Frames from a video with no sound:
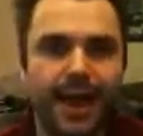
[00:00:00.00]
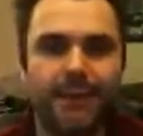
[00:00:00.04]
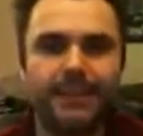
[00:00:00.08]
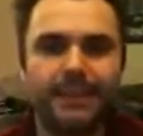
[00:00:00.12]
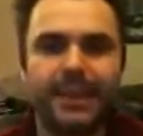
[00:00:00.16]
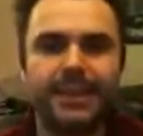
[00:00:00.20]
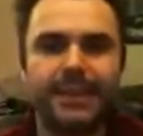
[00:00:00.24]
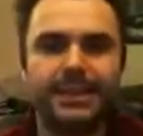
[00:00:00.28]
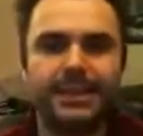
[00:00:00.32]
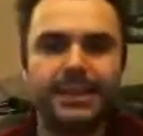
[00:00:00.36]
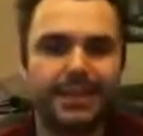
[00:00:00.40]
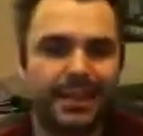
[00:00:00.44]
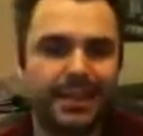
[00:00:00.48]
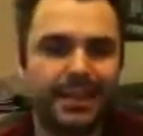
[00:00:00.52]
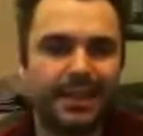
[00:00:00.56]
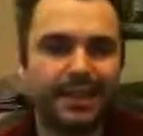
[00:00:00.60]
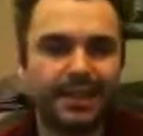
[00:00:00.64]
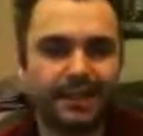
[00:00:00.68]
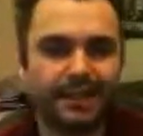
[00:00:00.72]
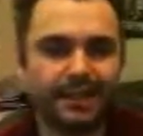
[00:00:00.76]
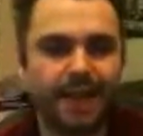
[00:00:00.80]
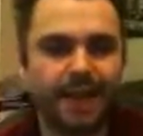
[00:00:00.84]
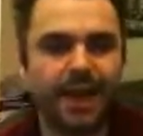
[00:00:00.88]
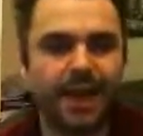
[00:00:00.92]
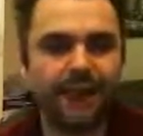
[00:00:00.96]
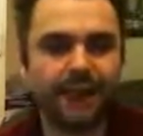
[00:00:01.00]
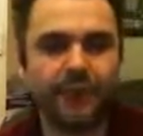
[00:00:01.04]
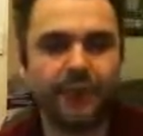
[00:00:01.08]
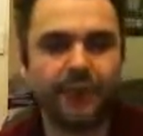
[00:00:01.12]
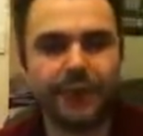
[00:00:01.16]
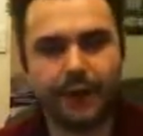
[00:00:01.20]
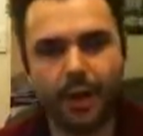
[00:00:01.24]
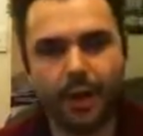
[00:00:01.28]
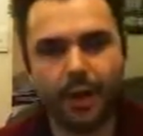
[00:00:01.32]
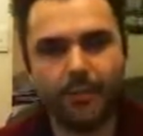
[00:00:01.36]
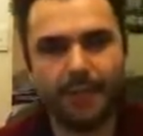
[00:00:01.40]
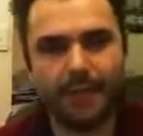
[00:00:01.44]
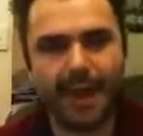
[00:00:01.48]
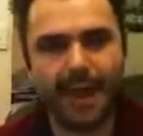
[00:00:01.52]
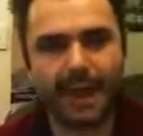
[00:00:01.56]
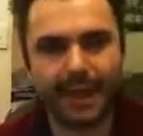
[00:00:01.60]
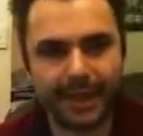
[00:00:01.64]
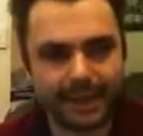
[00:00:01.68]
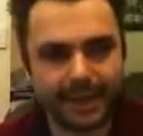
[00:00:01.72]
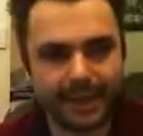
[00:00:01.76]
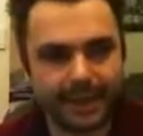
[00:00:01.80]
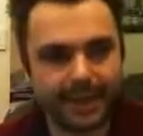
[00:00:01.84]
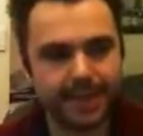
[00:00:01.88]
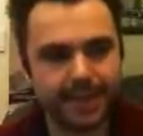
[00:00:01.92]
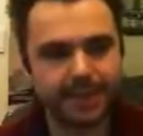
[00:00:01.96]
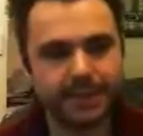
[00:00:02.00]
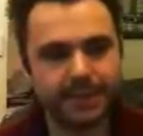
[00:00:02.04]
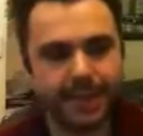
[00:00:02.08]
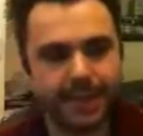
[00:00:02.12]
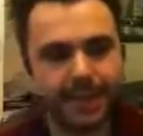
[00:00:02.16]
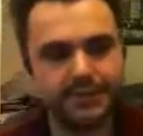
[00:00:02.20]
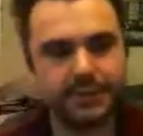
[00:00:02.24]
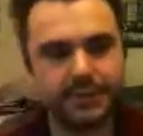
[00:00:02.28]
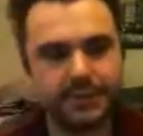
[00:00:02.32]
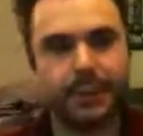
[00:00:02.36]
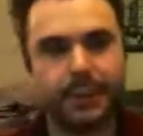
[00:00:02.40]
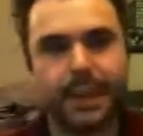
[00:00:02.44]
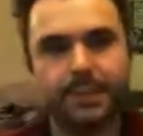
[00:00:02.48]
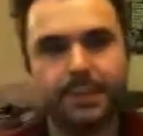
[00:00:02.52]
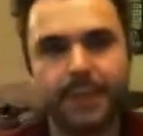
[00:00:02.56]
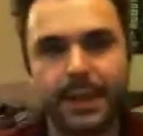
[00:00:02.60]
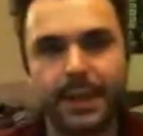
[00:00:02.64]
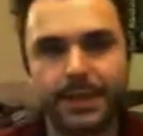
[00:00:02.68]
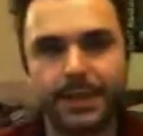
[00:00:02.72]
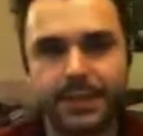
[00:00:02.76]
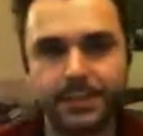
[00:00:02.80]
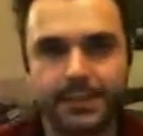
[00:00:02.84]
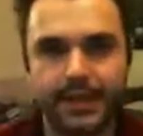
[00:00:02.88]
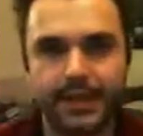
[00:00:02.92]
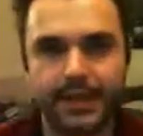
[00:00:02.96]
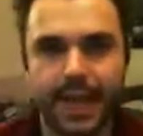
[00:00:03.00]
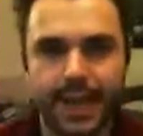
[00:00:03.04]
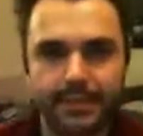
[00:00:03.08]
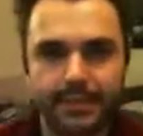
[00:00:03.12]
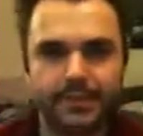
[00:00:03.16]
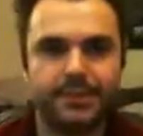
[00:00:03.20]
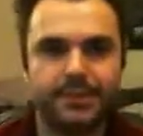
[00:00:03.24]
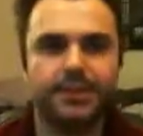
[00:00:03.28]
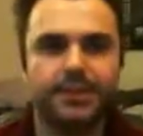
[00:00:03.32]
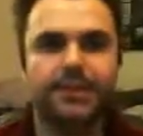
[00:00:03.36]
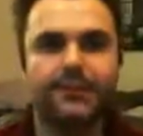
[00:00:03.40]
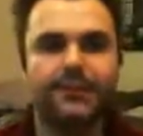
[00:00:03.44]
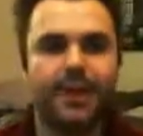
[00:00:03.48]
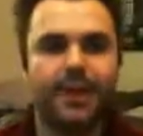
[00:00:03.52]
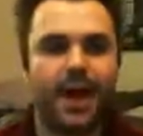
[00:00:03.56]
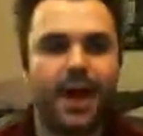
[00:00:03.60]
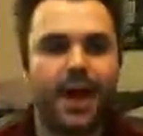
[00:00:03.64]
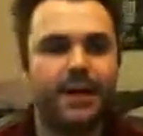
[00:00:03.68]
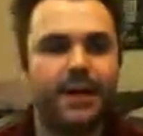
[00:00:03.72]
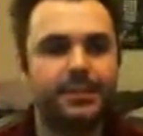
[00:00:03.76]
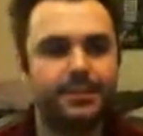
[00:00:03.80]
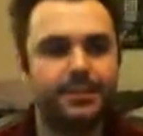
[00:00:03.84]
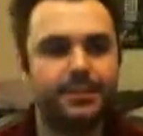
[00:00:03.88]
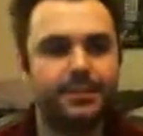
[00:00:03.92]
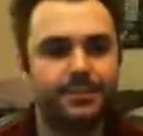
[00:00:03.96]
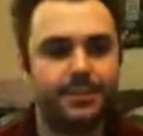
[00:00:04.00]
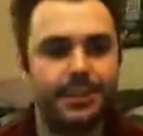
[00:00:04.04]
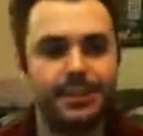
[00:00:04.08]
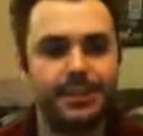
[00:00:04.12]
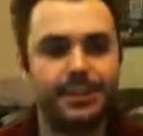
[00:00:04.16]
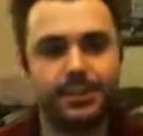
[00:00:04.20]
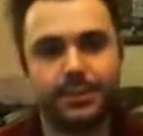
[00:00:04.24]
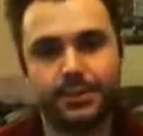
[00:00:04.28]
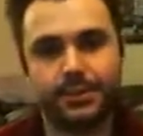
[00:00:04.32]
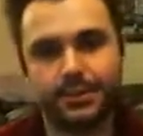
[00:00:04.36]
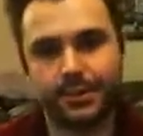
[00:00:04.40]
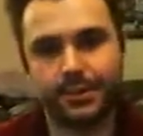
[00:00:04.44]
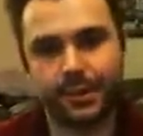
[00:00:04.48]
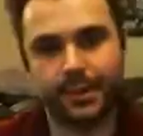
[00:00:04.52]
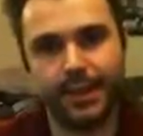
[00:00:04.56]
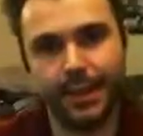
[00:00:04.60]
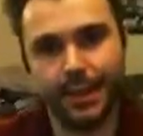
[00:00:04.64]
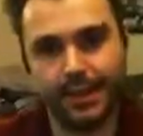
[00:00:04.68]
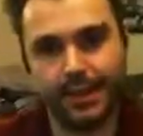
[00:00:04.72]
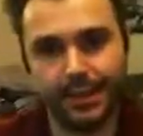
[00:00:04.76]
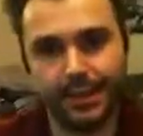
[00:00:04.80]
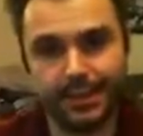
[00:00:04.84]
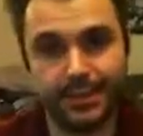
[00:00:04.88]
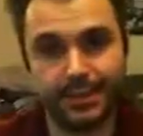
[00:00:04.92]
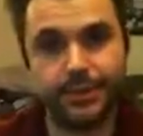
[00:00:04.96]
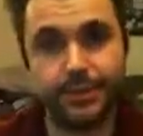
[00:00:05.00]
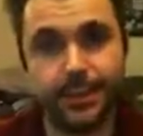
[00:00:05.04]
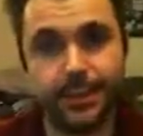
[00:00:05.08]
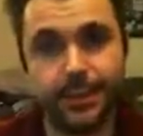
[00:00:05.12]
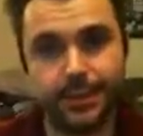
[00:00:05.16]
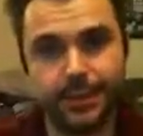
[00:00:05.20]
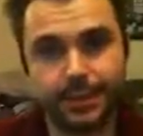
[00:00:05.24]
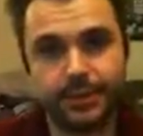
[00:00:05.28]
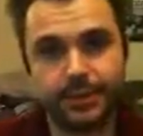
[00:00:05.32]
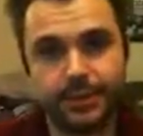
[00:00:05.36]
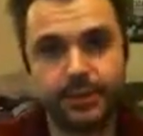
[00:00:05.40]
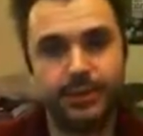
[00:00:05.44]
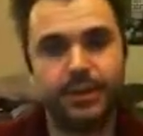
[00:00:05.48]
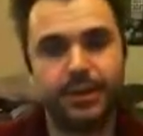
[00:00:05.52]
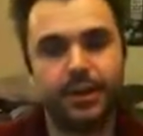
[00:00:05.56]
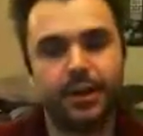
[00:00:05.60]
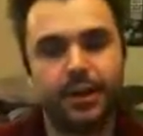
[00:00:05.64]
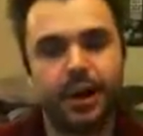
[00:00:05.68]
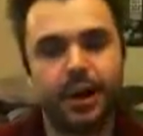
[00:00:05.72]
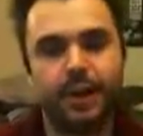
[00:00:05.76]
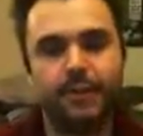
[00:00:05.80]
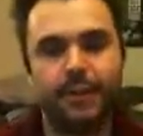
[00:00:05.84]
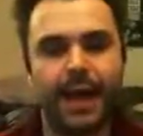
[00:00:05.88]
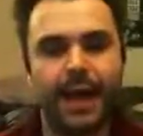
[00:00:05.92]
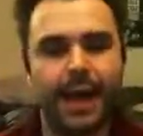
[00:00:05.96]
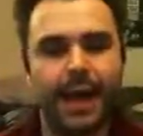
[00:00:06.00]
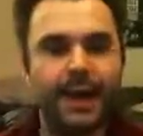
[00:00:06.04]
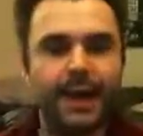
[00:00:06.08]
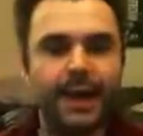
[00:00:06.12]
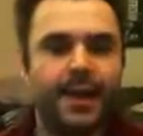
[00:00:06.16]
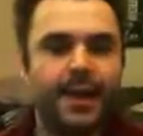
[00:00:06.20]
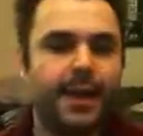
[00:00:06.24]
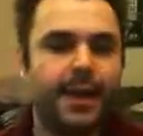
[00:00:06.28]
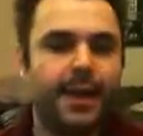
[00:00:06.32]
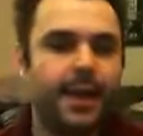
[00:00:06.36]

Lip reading: It's Cypher in combat. He does have some AP2 attacks because he fires his pistols in combat.